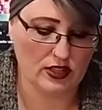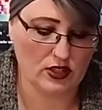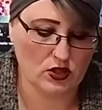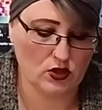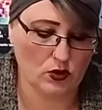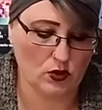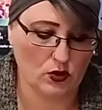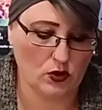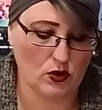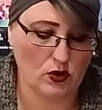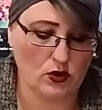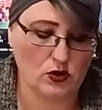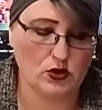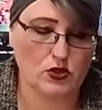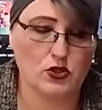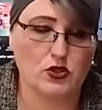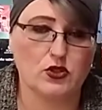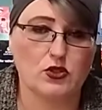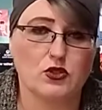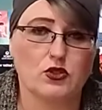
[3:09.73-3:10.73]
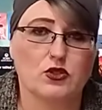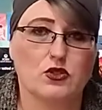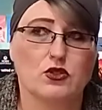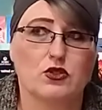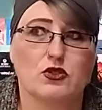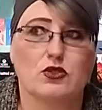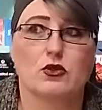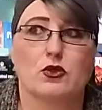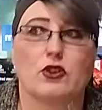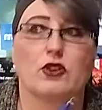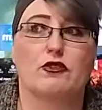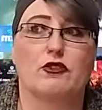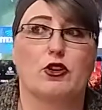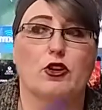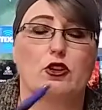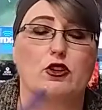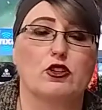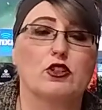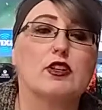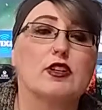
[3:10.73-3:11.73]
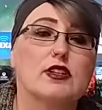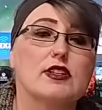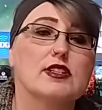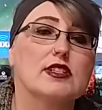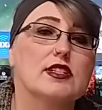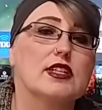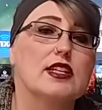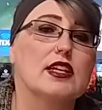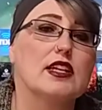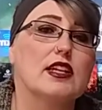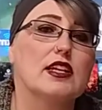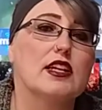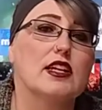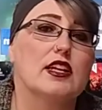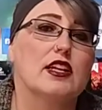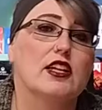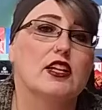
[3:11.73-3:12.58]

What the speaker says: sort of urgency